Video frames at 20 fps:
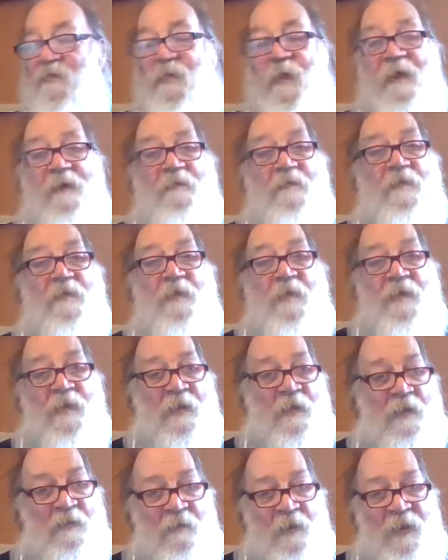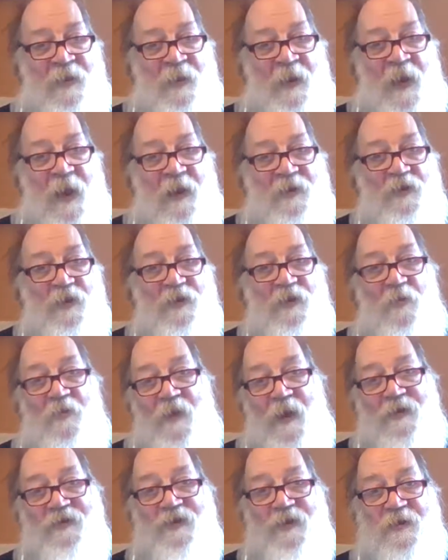But when the guy took the
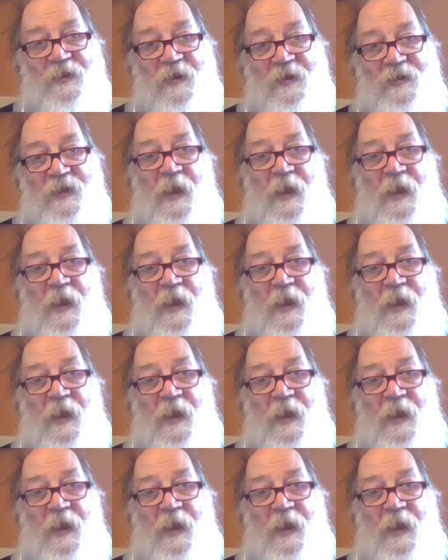rest of the teeth